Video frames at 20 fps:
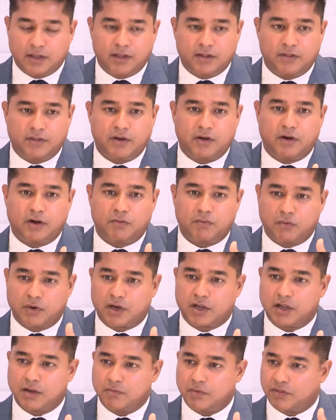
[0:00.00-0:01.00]
They are
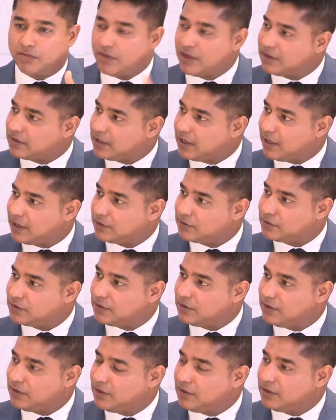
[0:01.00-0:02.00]
working with think tanks
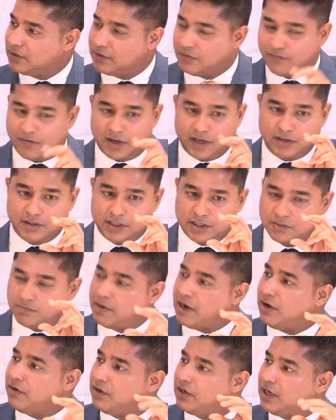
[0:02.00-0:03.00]
to find
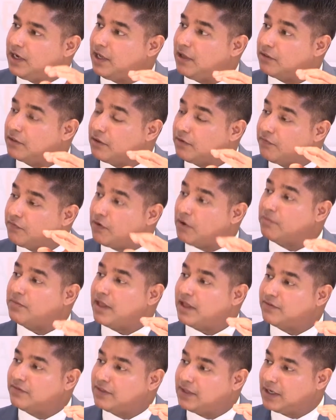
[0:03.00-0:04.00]
disparity in health. From
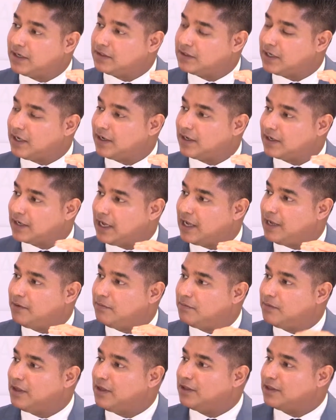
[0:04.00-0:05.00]
that think tank
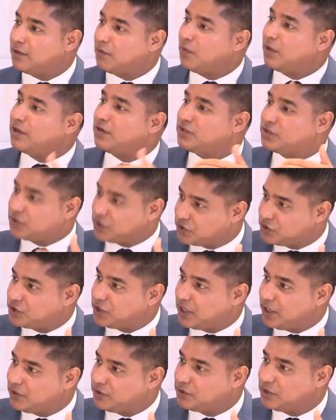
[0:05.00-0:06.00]
came the Wellness
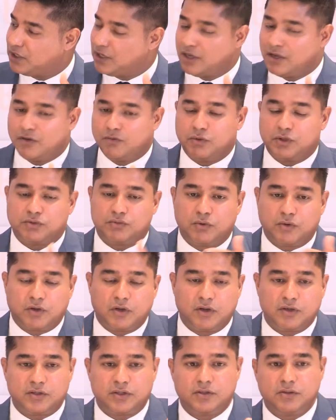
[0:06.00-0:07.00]
Exchange, which we're
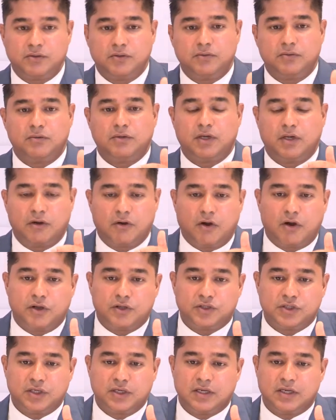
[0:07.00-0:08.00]
going to
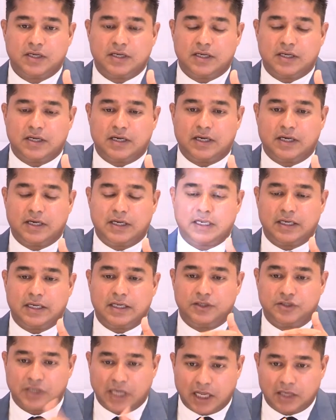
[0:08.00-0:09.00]
launch
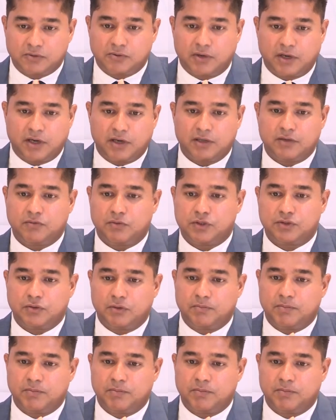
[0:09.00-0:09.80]
in January, which will